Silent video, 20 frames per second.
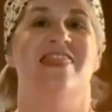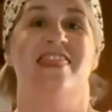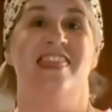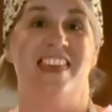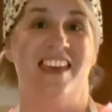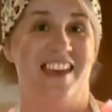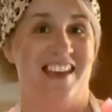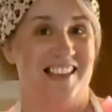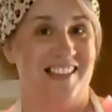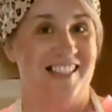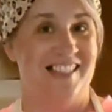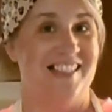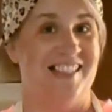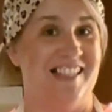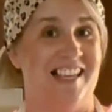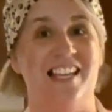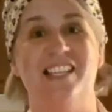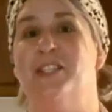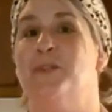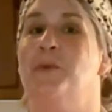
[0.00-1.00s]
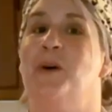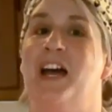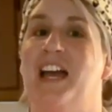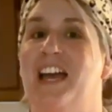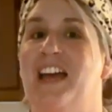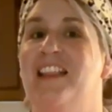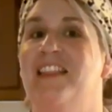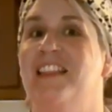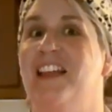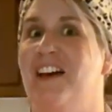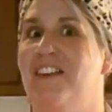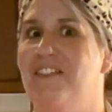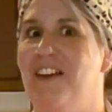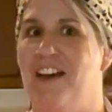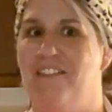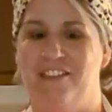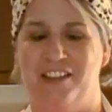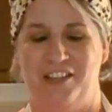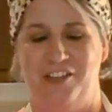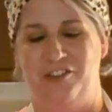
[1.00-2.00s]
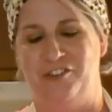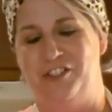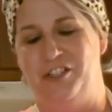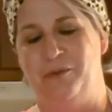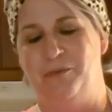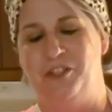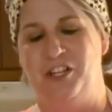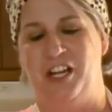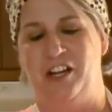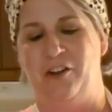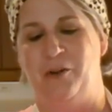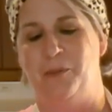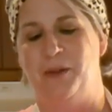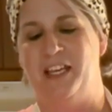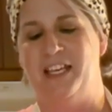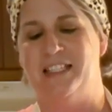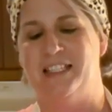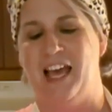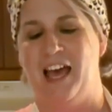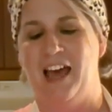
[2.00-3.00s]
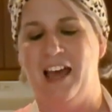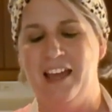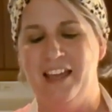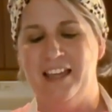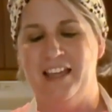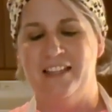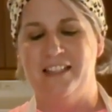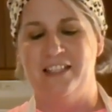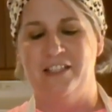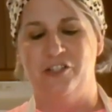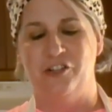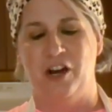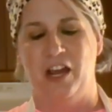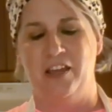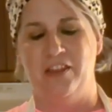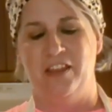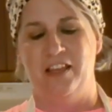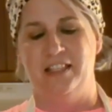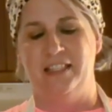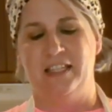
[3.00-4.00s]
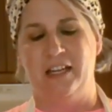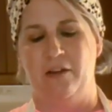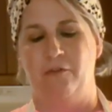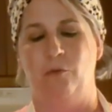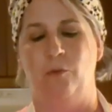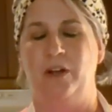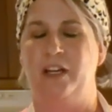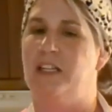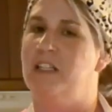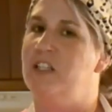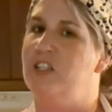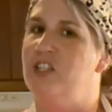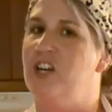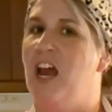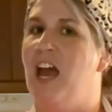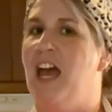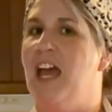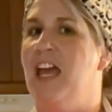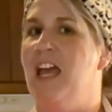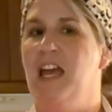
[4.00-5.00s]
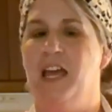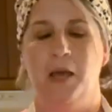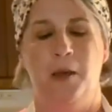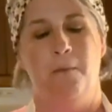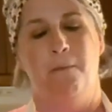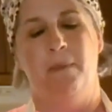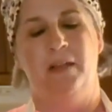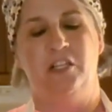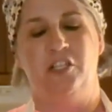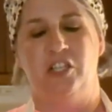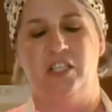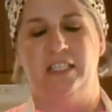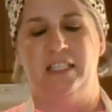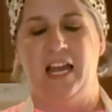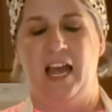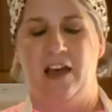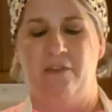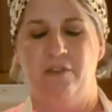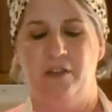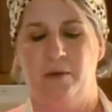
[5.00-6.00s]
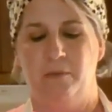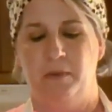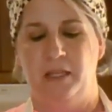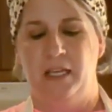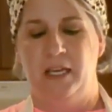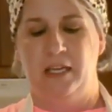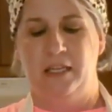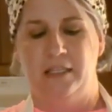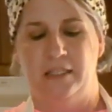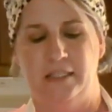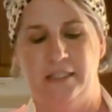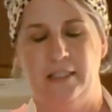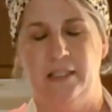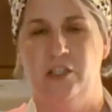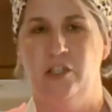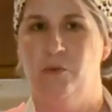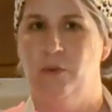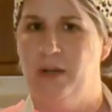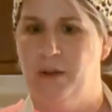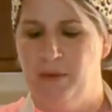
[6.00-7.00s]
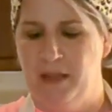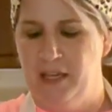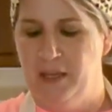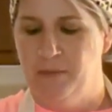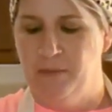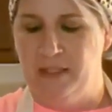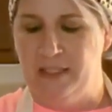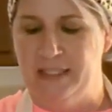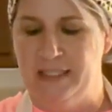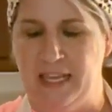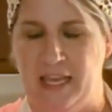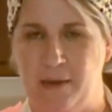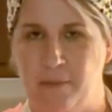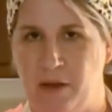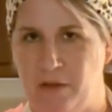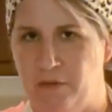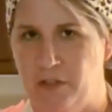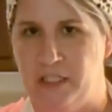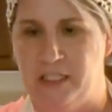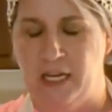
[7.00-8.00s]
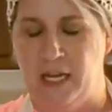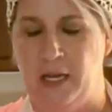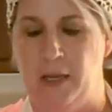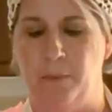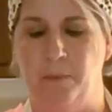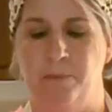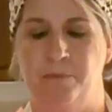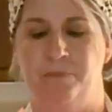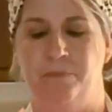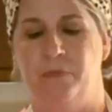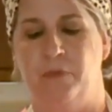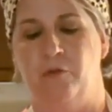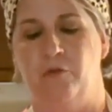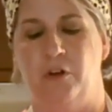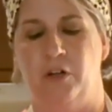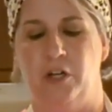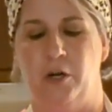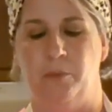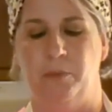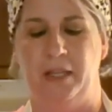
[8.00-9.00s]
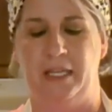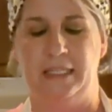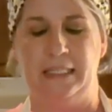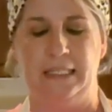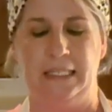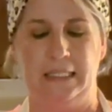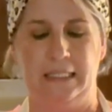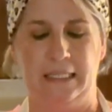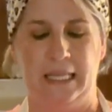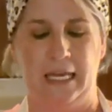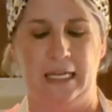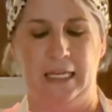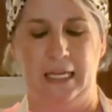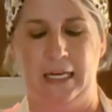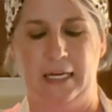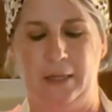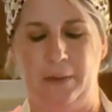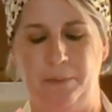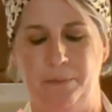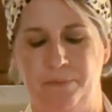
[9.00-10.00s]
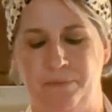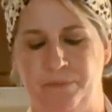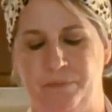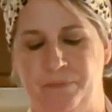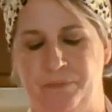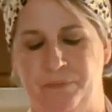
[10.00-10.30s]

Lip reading: This is why I love having a YouTube channel, because I get to try things that I've wanted to try but just haven't, because you want to make them the same every time for your places that get them.